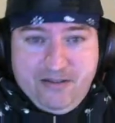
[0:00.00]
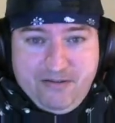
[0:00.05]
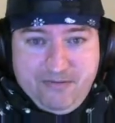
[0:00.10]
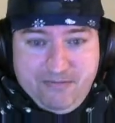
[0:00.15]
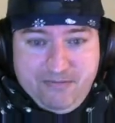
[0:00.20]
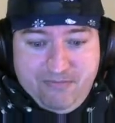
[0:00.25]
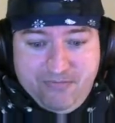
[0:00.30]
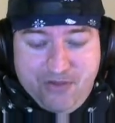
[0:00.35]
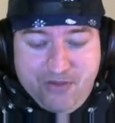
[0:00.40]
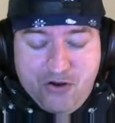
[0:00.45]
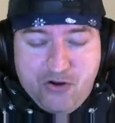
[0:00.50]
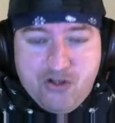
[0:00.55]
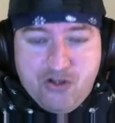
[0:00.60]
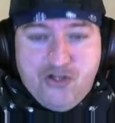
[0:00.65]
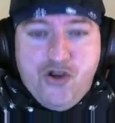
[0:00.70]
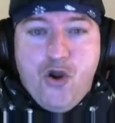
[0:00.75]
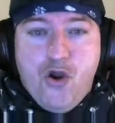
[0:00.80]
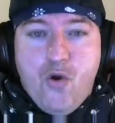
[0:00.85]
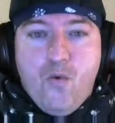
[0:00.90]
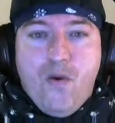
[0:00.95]
There is
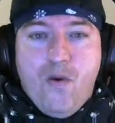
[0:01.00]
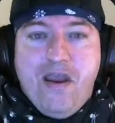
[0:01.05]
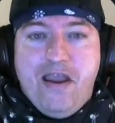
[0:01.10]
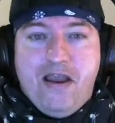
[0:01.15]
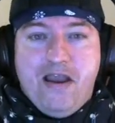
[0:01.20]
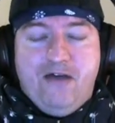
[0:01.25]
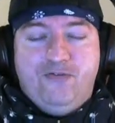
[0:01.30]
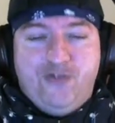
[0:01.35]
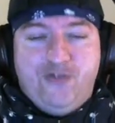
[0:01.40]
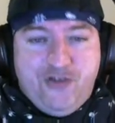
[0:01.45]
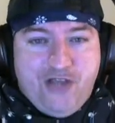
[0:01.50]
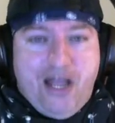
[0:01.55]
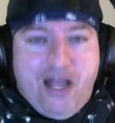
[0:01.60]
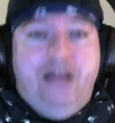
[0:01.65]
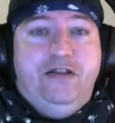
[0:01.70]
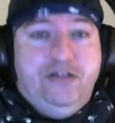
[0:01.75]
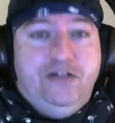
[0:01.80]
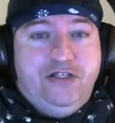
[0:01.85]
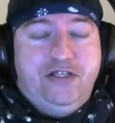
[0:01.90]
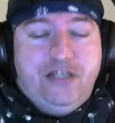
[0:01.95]
no way of
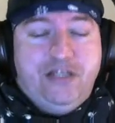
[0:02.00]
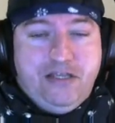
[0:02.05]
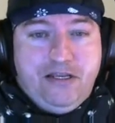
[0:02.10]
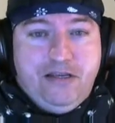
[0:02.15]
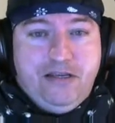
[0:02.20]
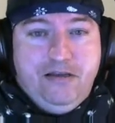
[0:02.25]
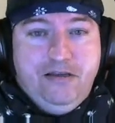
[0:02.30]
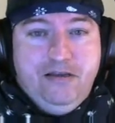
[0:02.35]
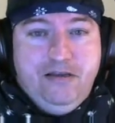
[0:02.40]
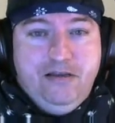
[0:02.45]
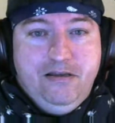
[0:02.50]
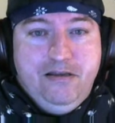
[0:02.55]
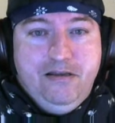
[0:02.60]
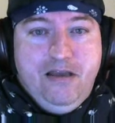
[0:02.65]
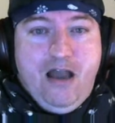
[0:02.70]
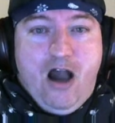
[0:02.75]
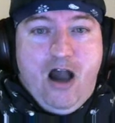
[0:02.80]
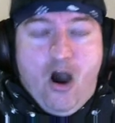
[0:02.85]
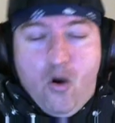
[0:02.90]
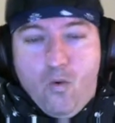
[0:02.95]
silencing
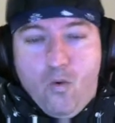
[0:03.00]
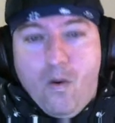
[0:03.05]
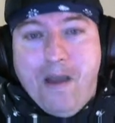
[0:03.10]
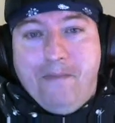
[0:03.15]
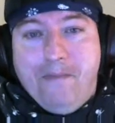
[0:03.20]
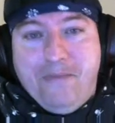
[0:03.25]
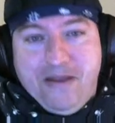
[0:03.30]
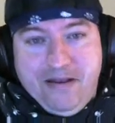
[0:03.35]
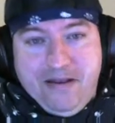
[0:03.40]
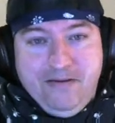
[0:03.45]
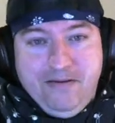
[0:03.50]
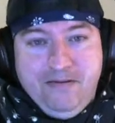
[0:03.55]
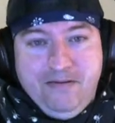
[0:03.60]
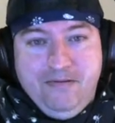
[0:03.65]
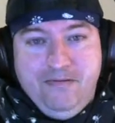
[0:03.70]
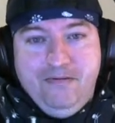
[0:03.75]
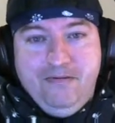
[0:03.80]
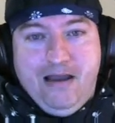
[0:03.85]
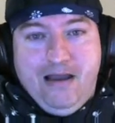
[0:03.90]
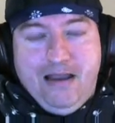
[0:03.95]
a weapon.
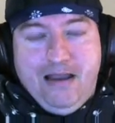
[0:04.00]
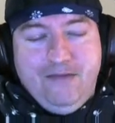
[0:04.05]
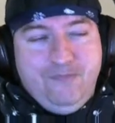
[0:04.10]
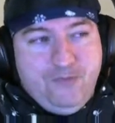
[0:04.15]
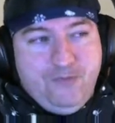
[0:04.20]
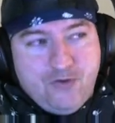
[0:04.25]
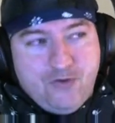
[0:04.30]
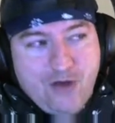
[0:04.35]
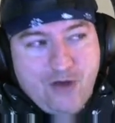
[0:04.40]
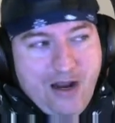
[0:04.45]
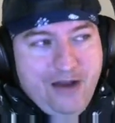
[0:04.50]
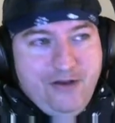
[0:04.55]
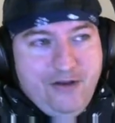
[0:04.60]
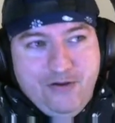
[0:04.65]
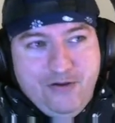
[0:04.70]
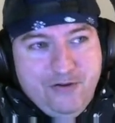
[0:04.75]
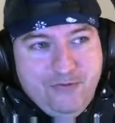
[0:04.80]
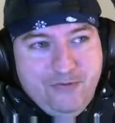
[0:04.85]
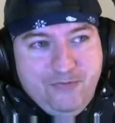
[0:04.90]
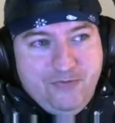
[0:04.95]
I've tried
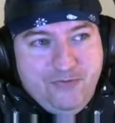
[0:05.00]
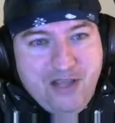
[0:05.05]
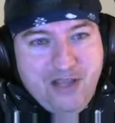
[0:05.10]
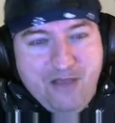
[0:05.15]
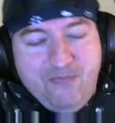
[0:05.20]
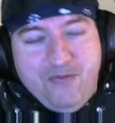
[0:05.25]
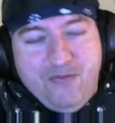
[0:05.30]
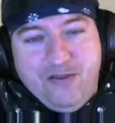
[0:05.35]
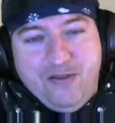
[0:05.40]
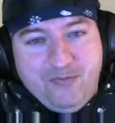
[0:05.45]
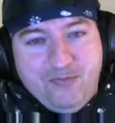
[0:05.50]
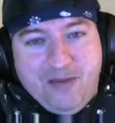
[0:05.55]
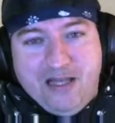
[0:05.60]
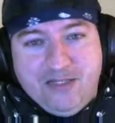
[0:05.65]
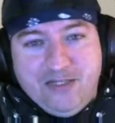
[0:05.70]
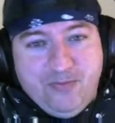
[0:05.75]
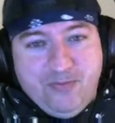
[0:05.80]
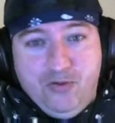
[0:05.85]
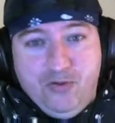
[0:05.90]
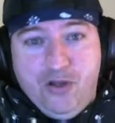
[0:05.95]
to see if it's
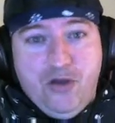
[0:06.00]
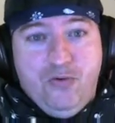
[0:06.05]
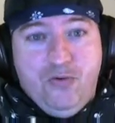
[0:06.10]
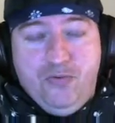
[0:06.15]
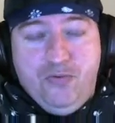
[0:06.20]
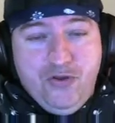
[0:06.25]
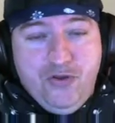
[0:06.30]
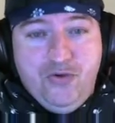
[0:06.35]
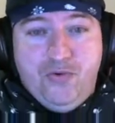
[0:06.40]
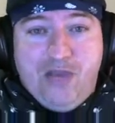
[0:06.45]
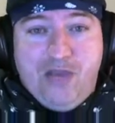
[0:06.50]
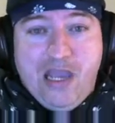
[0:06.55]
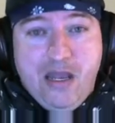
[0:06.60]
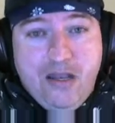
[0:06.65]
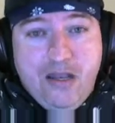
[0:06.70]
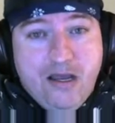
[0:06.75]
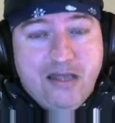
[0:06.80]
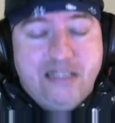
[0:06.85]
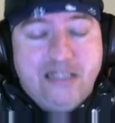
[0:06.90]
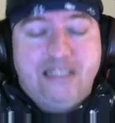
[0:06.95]
possible. No, you
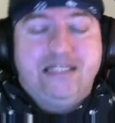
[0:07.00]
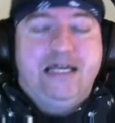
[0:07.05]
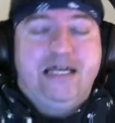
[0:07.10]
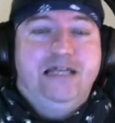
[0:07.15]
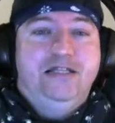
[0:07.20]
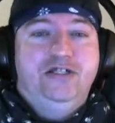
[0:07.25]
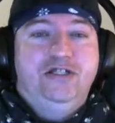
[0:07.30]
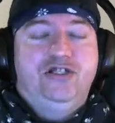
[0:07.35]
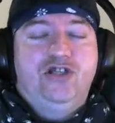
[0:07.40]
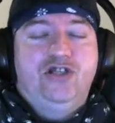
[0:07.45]
cannot silence a